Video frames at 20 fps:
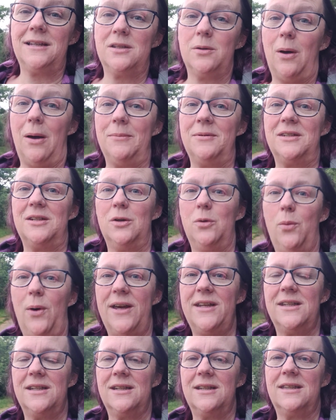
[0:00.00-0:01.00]
So I'm still
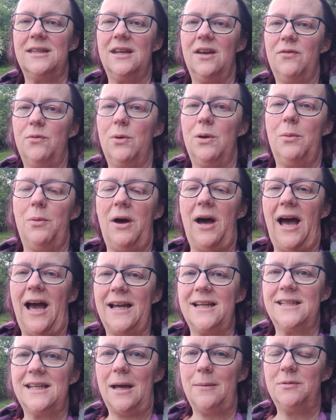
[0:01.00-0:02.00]
waiting to see if we were
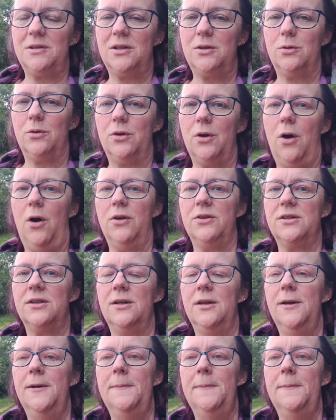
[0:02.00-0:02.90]
accepted or not.